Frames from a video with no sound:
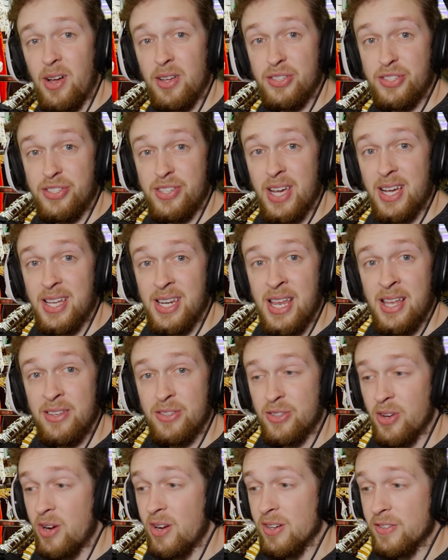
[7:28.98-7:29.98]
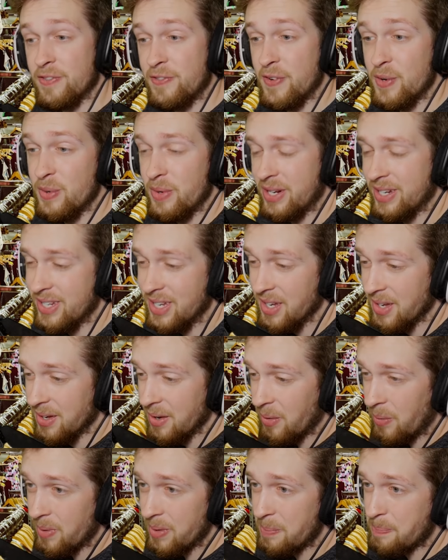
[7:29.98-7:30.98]
oh, secondhand dog food?
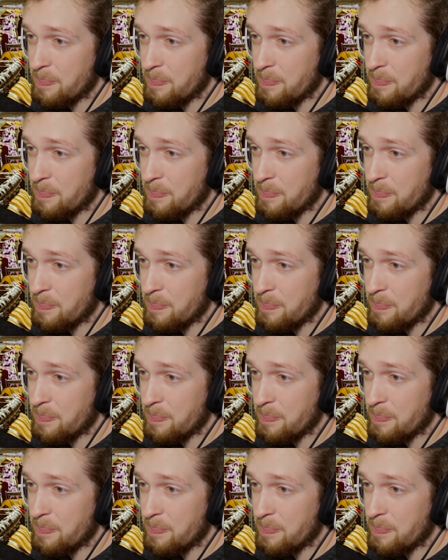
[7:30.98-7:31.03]
What a